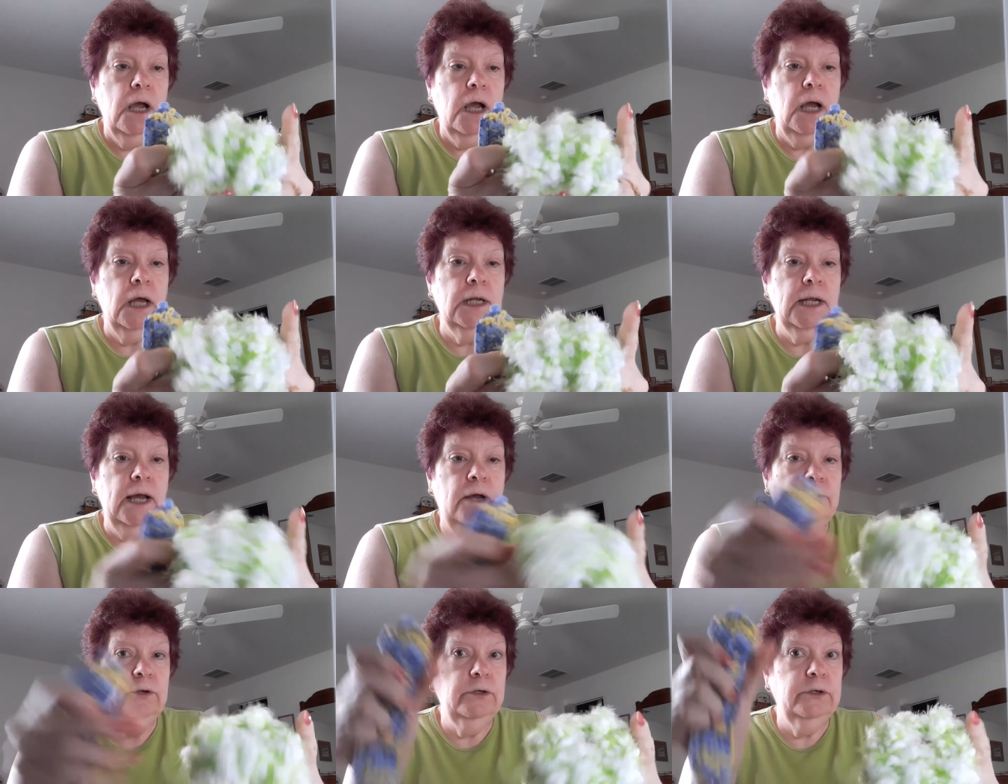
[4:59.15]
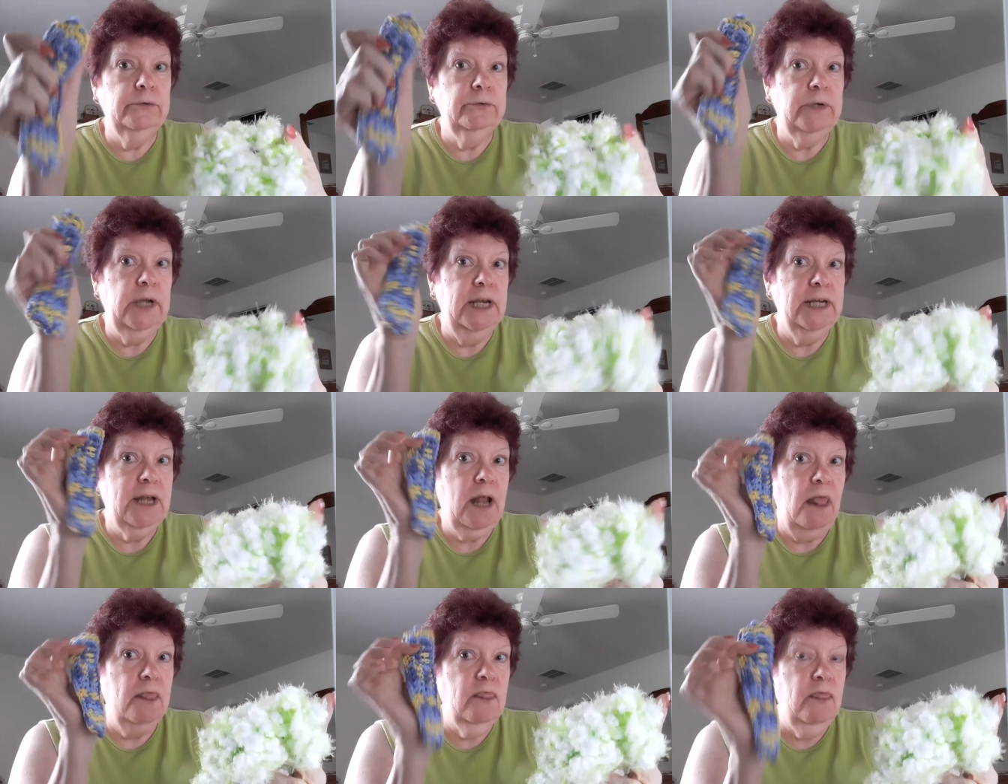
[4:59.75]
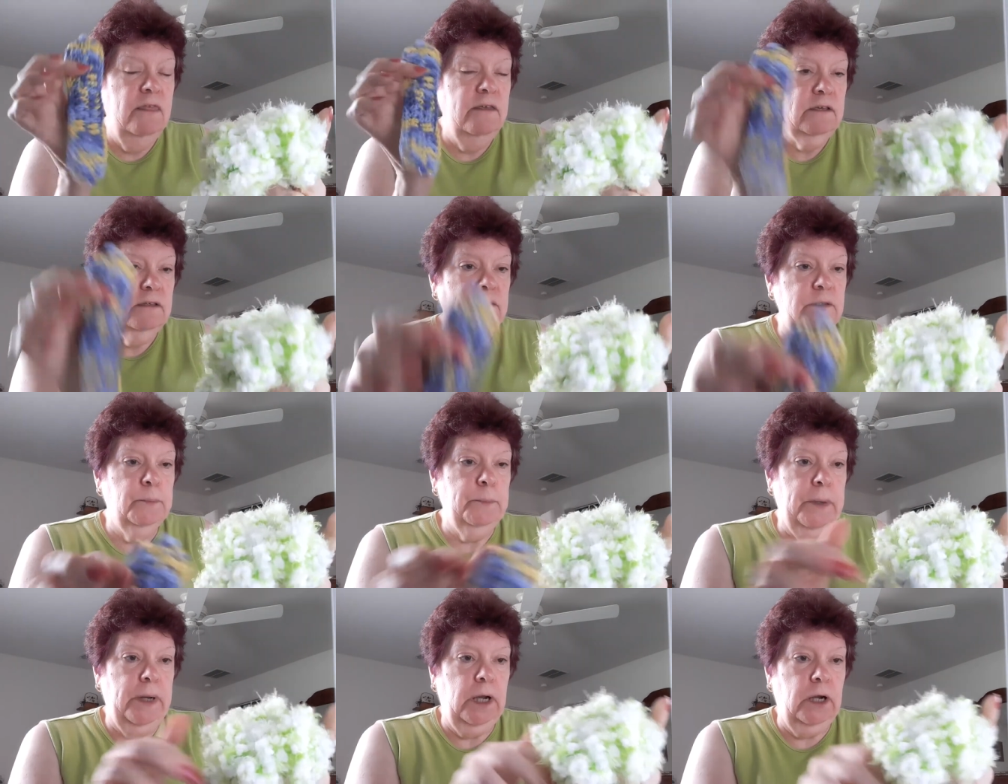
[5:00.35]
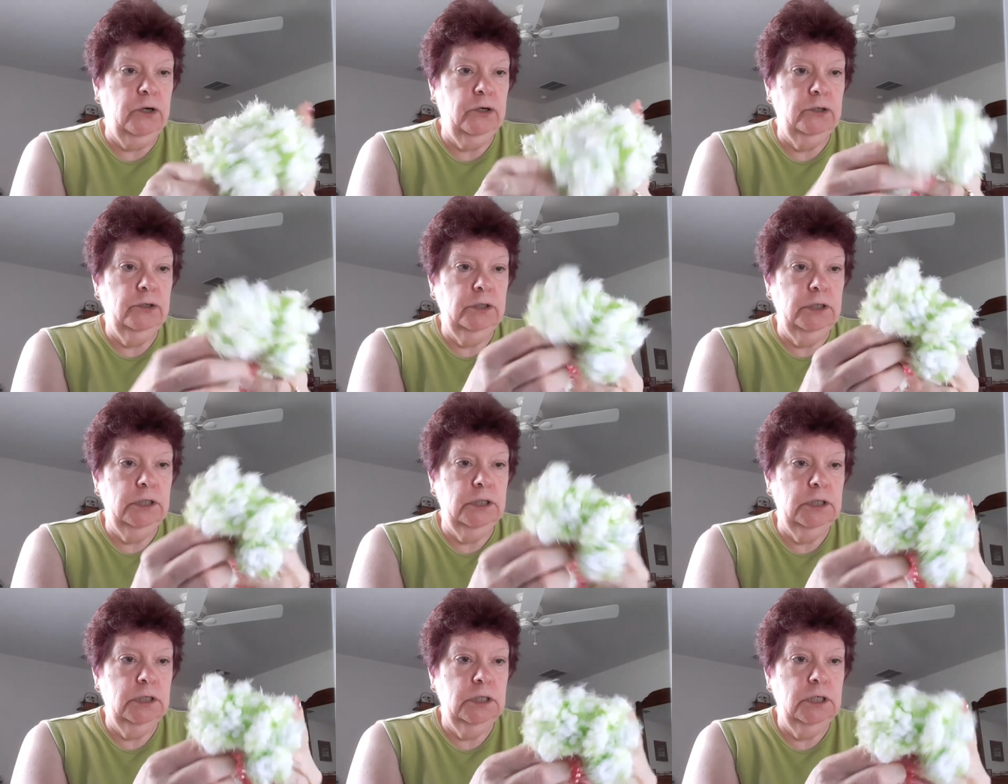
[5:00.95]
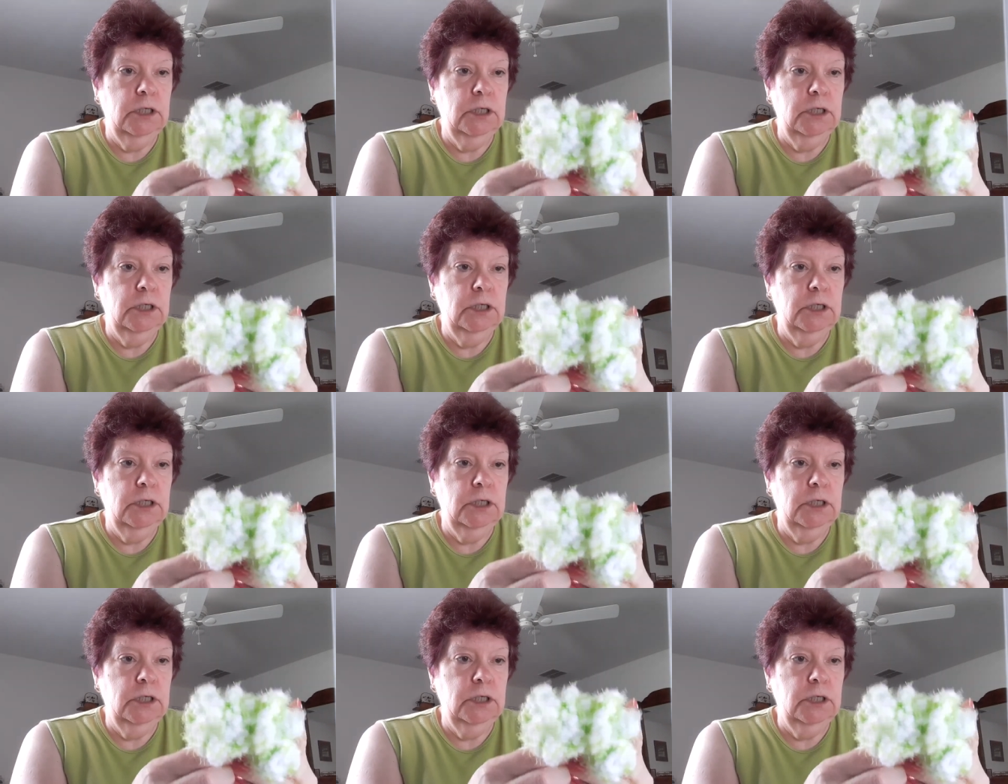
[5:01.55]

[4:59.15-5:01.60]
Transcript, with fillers: on how to create this part.